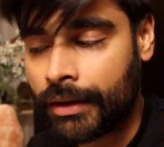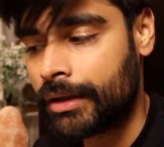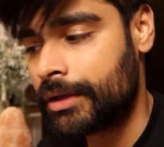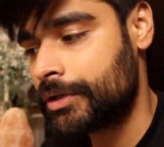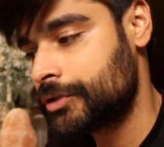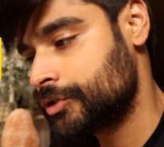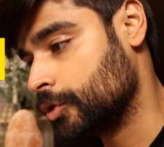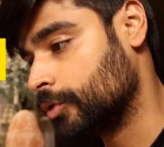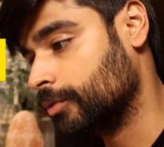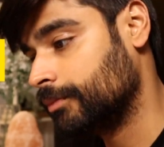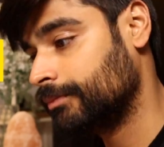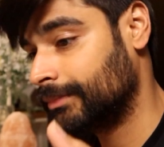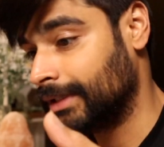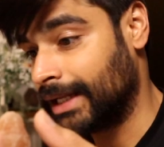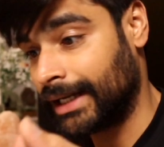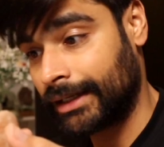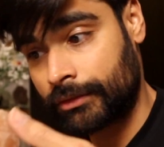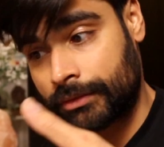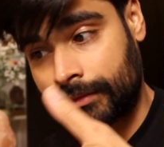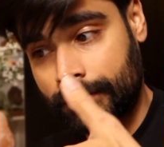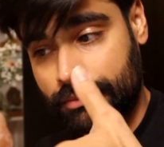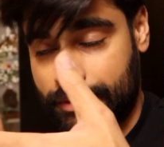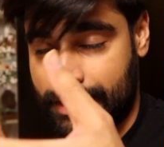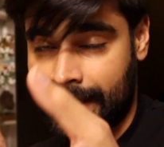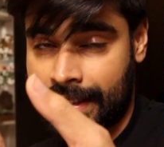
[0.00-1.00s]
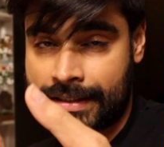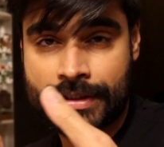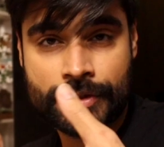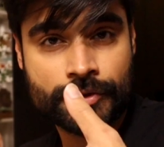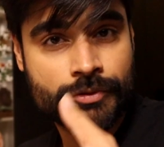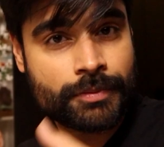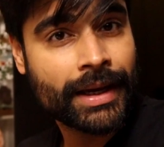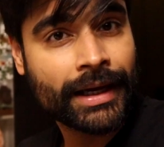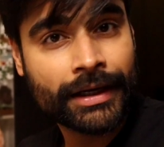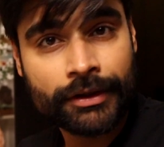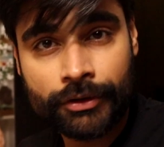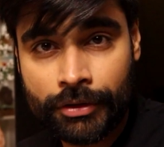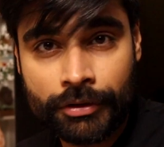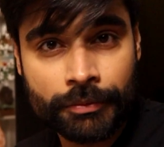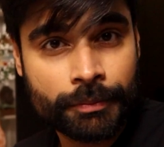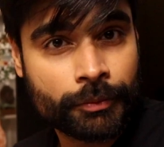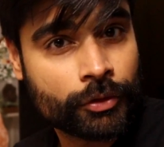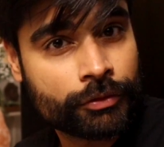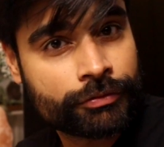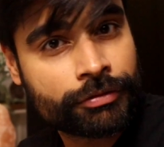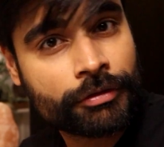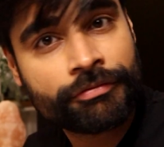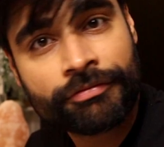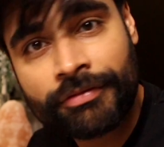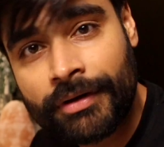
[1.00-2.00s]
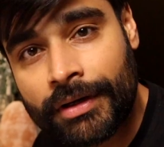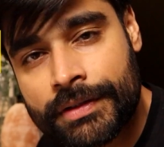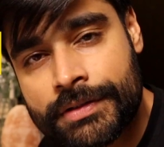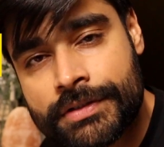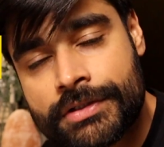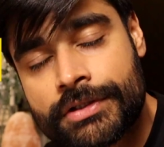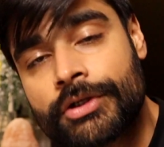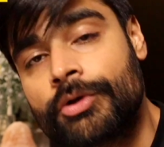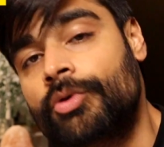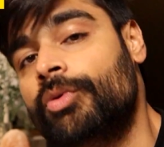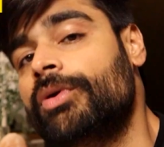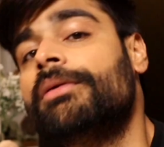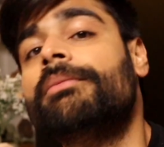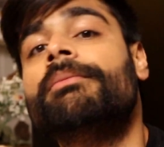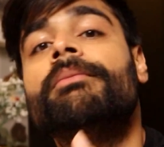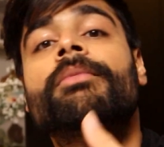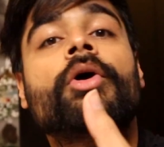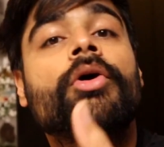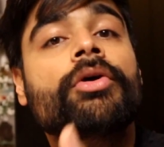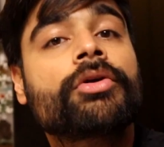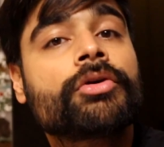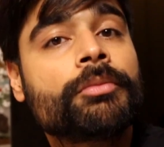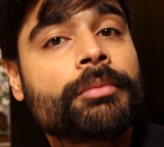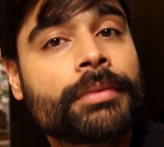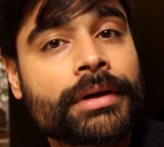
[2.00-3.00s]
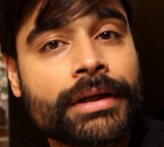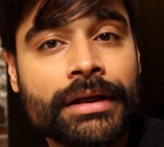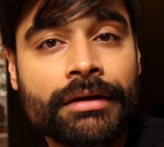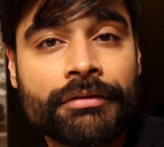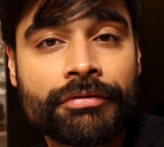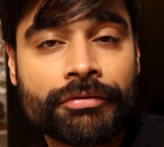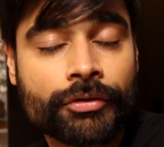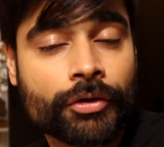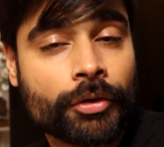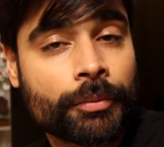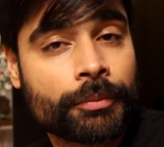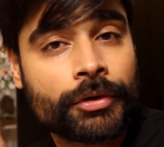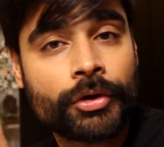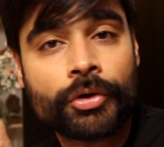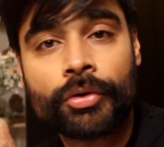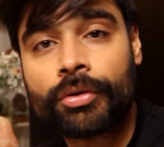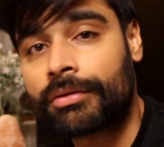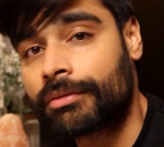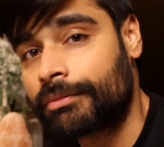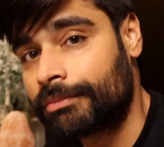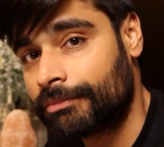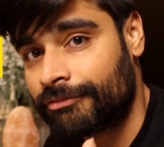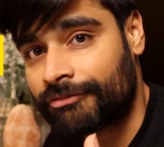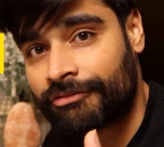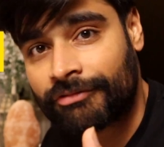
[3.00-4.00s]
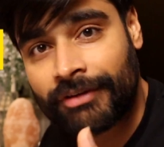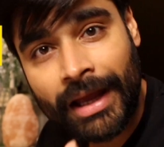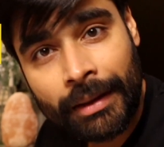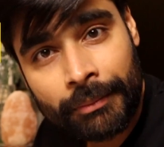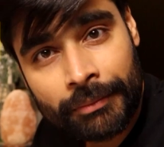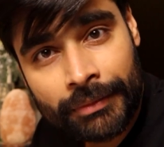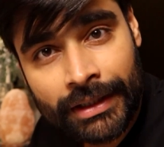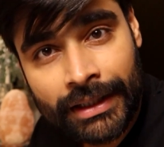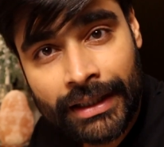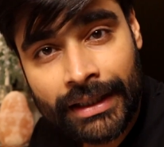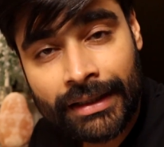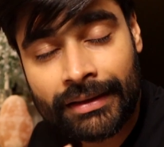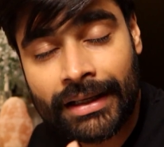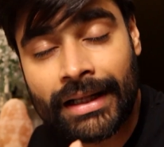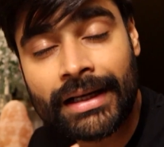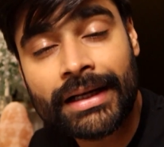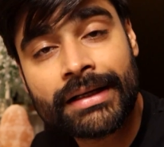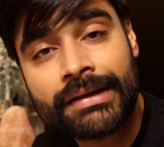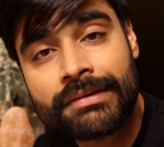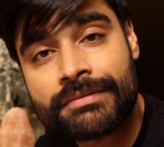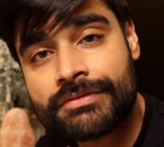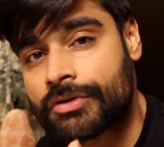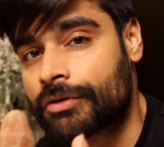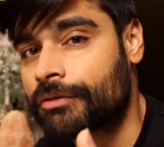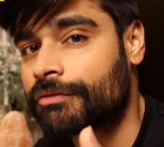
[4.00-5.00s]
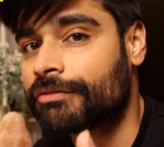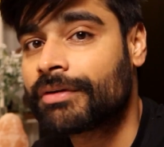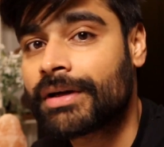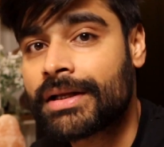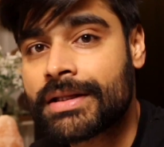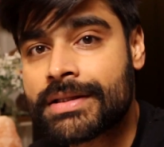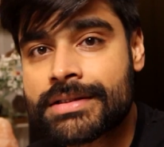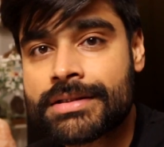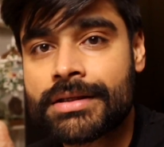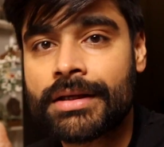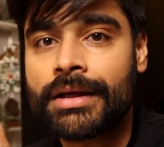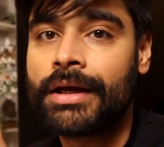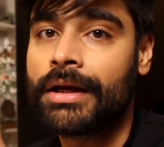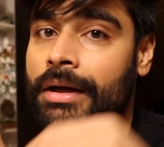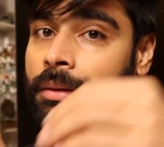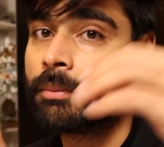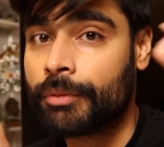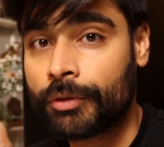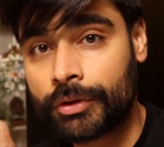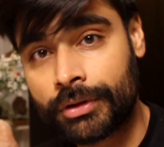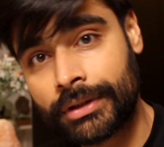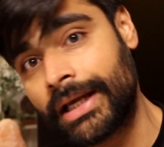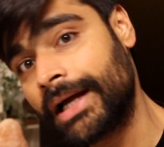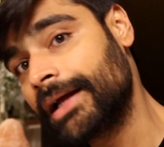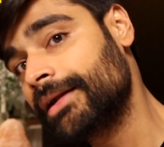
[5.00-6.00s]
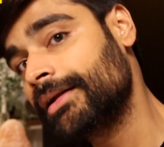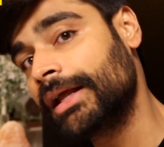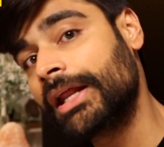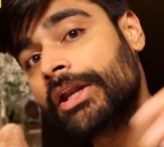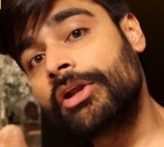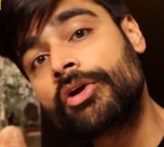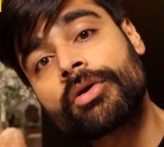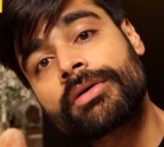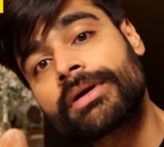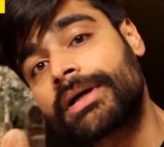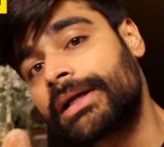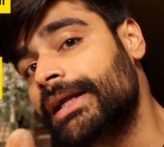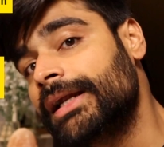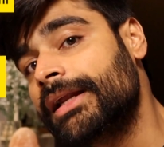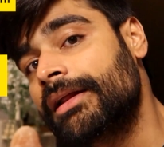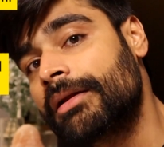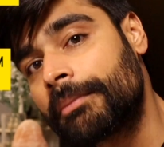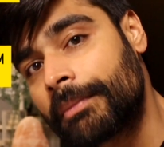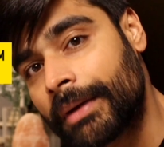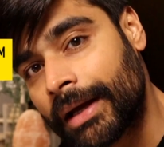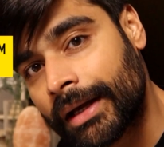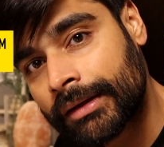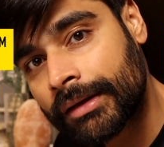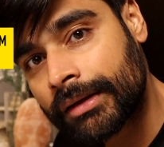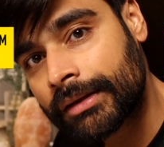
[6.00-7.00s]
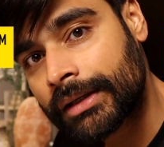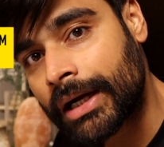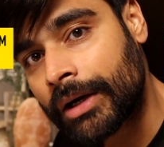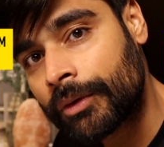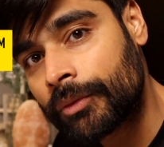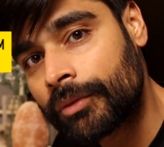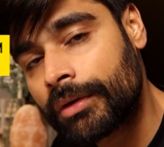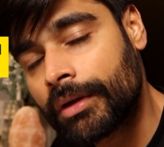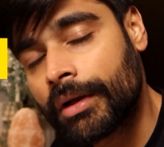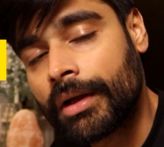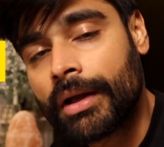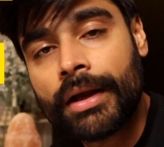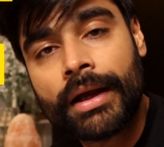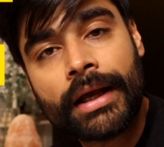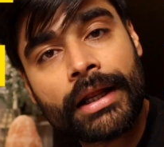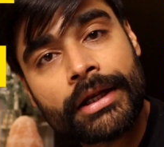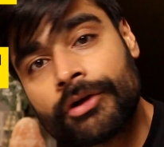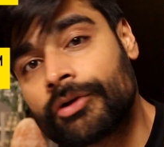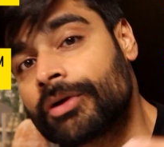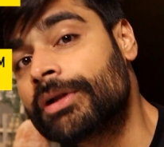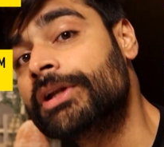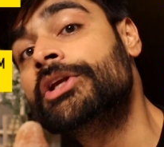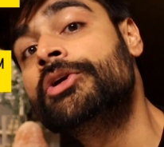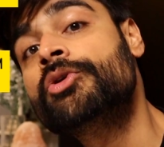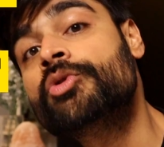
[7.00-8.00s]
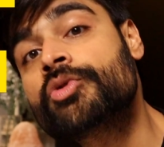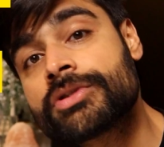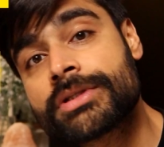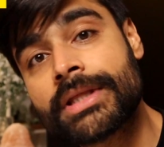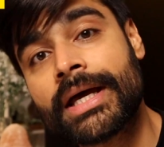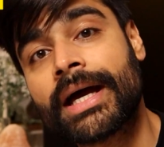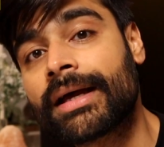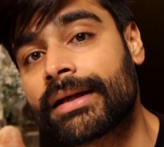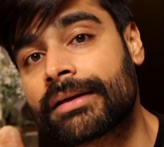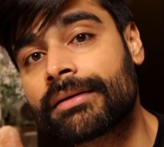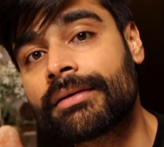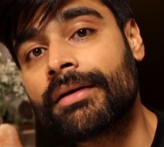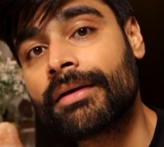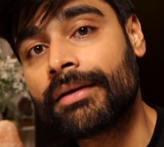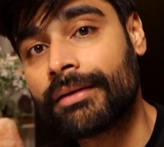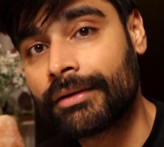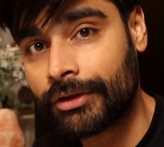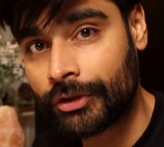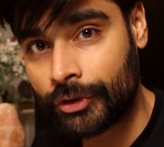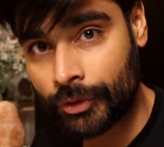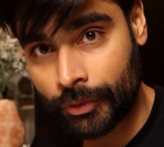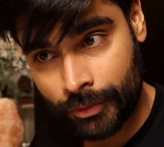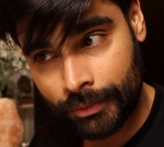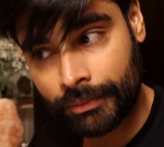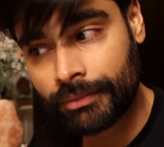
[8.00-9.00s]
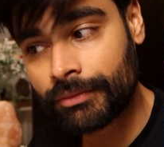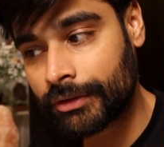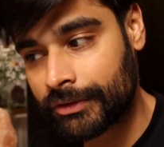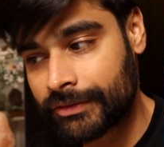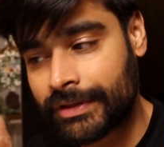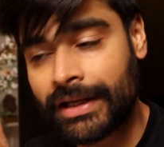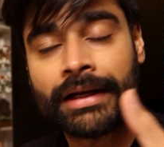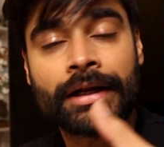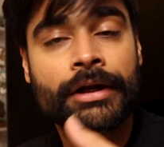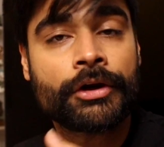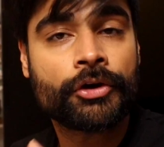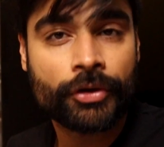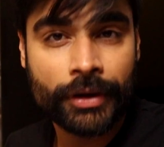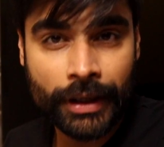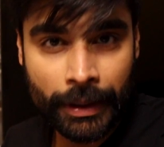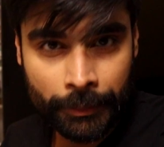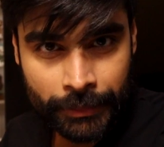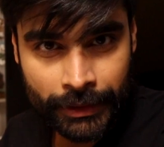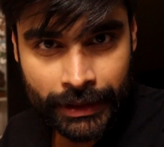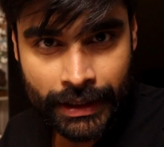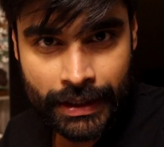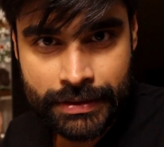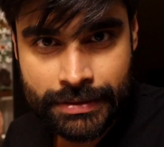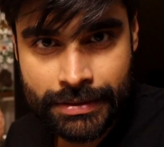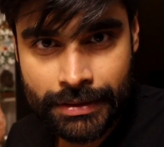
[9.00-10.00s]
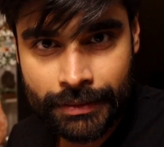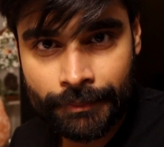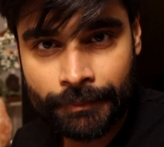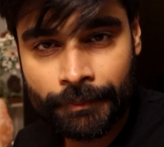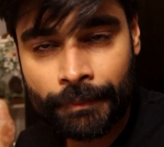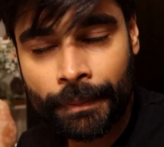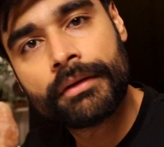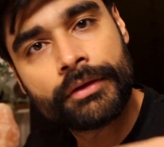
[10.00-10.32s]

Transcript: So that takes us back to the proof of funds. You can borrow money from your family, relatives or friends, put that in your Canadian bank account, and you can use that to send in your application.